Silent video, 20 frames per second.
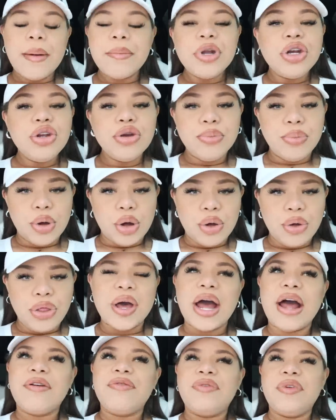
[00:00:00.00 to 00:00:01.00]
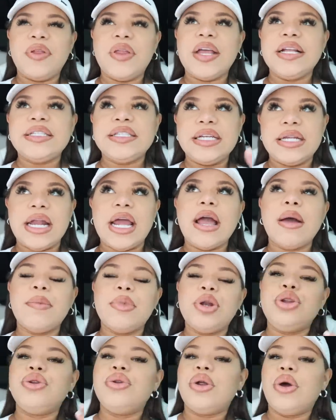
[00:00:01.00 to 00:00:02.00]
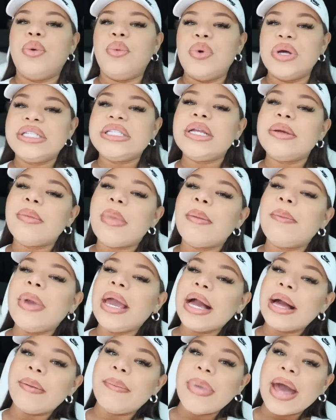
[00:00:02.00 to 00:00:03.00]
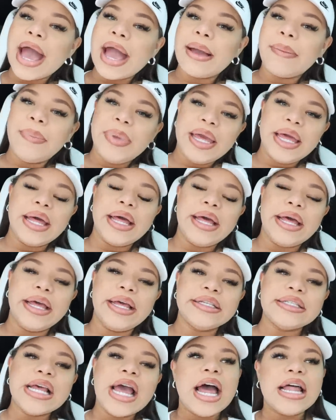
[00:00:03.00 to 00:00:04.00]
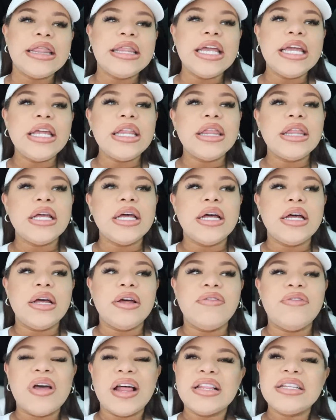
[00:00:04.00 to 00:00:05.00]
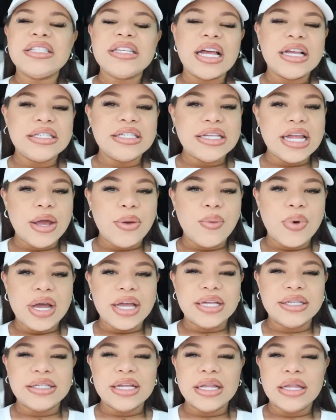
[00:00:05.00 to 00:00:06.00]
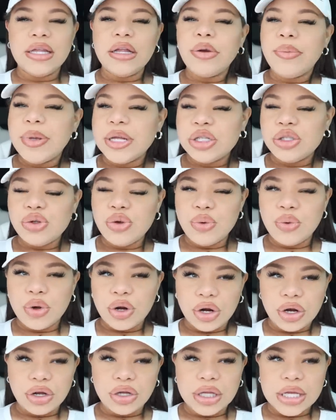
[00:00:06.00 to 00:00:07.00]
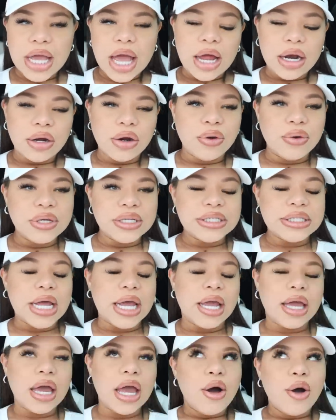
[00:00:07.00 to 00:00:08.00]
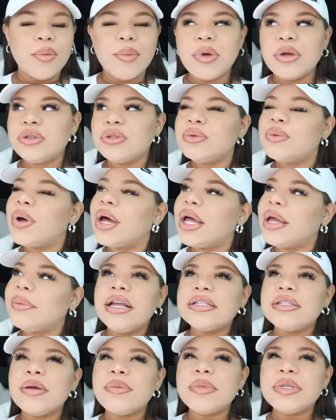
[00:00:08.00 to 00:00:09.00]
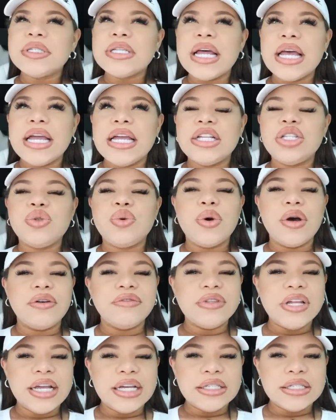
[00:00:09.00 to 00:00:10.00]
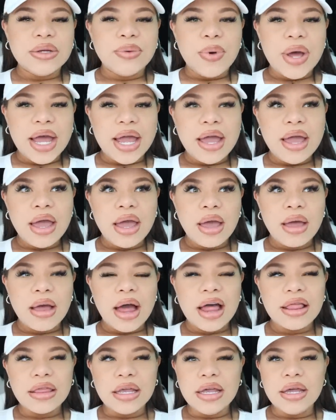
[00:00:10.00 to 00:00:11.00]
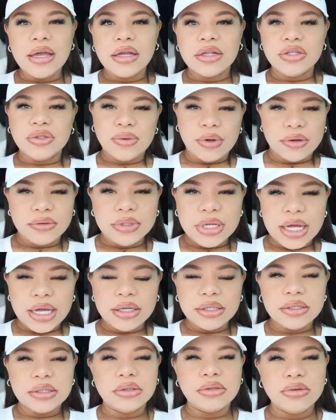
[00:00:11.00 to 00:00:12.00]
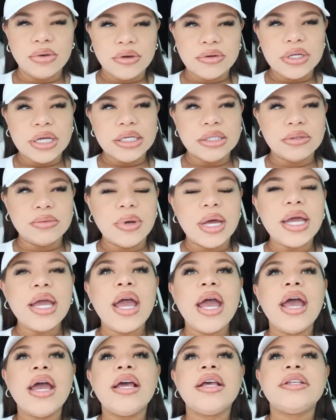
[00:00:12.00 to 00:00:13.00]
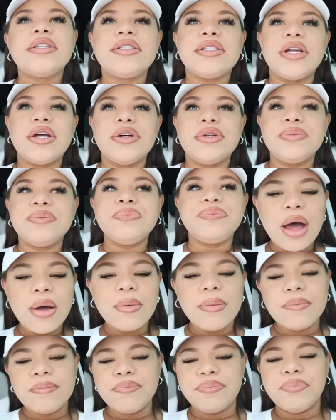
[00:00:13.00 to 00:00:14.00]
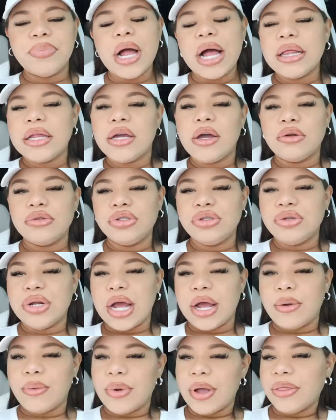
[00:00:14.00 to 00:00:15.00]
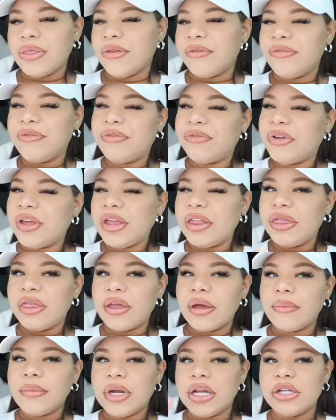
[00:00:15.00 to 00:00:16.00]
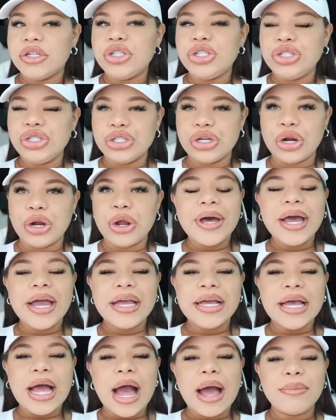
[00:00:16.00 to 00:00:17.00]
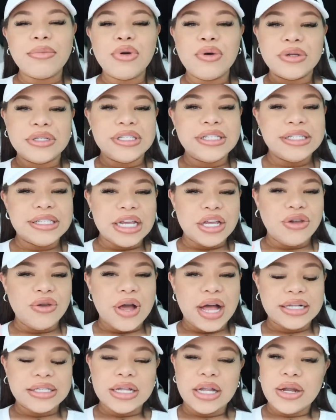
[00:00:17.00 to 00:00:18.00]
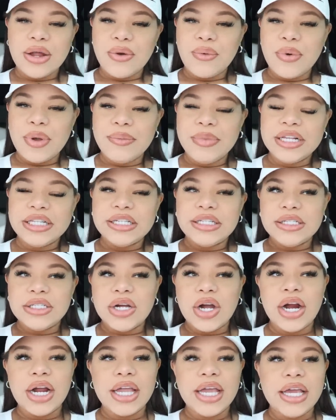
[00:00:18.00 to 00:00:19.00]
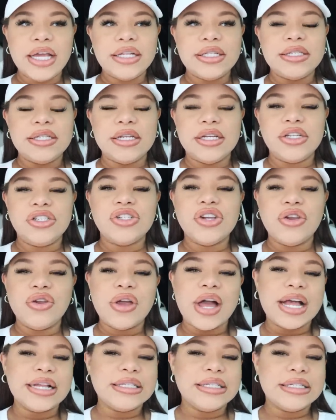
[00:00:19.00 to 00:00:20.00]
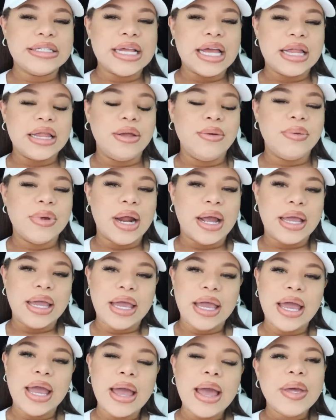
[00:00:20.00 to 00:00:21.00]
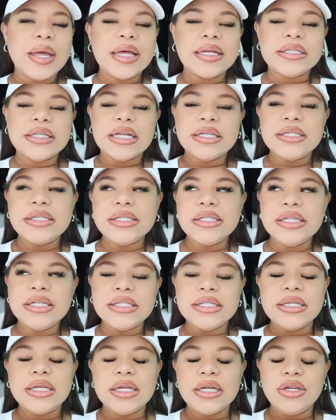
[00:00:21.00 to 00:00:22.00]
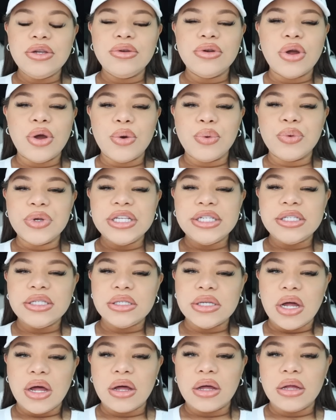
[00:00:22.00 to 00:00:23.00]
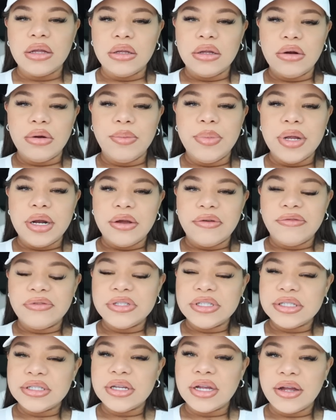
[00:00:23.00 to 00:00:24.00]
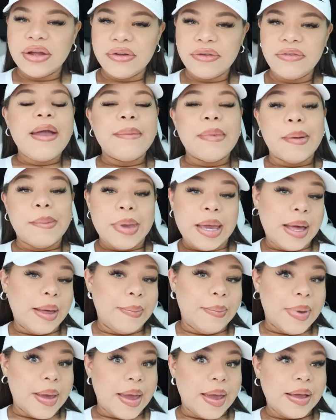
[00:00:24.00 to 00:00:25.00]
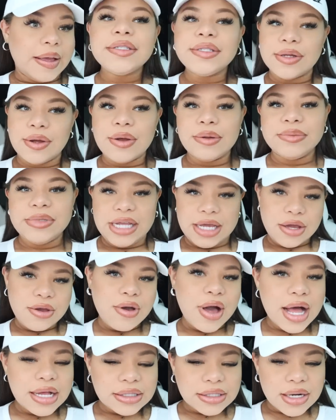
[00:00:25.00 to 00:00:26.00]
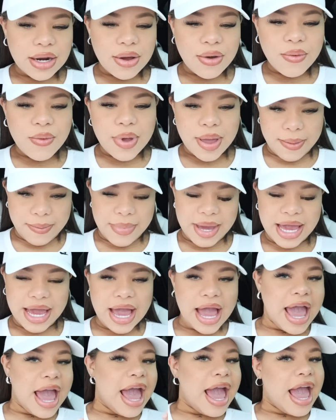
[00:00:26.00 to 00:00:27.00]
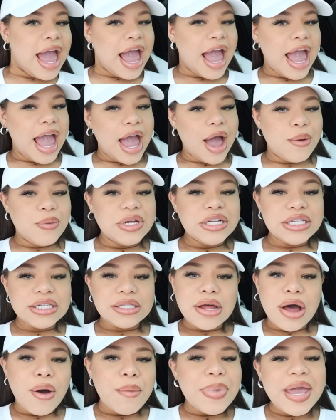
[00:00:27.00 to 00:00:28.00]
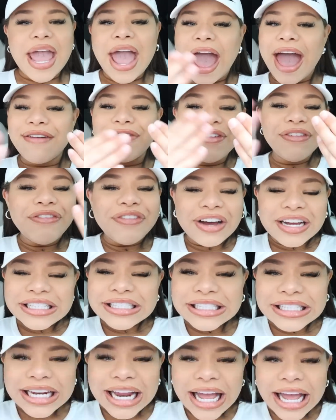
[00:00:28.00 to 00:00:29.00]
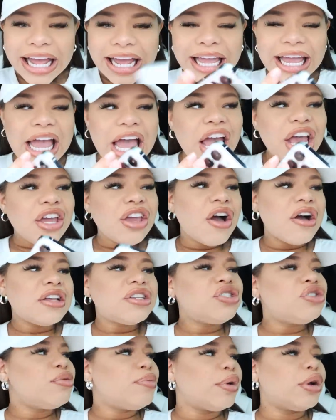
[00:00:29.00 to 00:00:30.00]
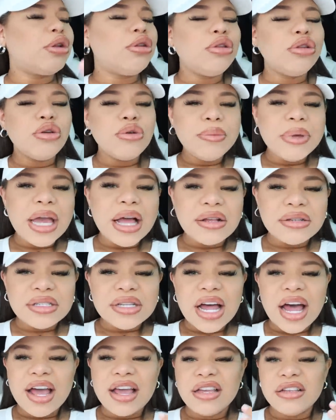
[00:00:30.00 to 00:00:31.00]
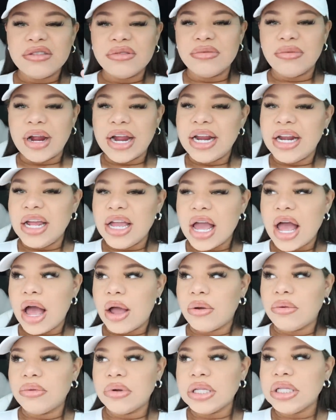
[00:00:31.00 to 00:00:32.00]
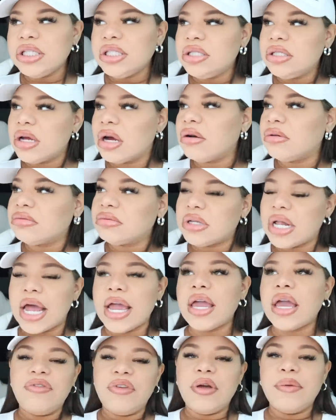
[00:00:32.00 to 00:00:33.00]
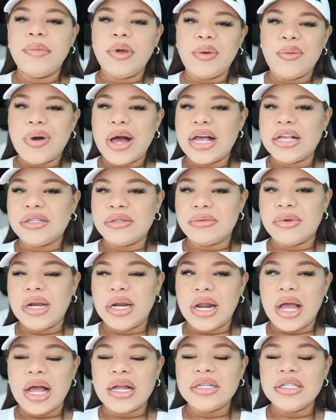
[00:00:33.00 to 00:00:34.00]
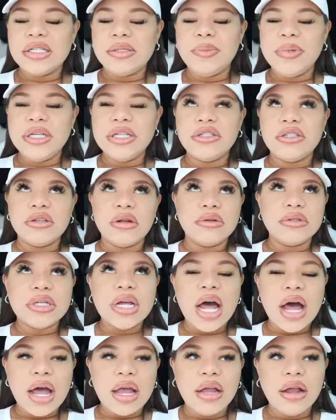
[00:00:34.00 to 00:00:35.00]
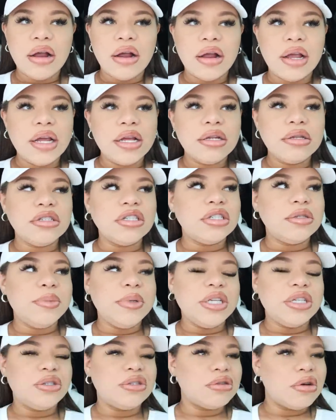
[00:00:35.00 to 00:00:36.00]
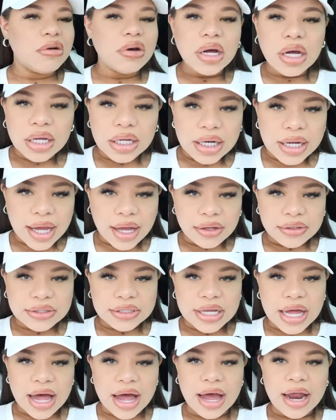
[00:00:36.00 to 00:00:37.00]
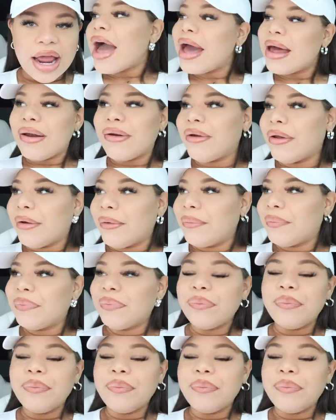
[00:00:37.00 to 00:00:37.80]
I'm gonna do both, but I feel like today do the what's in my makeup bag because I think the Valentine's Day one is a little bit too early. I know it's like almost what? It's almost like 12 days away. I think 12 days away. So I'm probably gonna do that around the 5th. I'm not sure, but I'm going to take you guys along with me to Target to show you guys exactly what I get because I just need to, you know, restock a little bit of stuff in my makeup bag. So I'm taking you guys along with me and we just gonna be having fun today. Y'all, super gloomy outside. It's rainy. I really don't like filming while it's raining. I just be so tired. It just be so ugly outside. I don't know.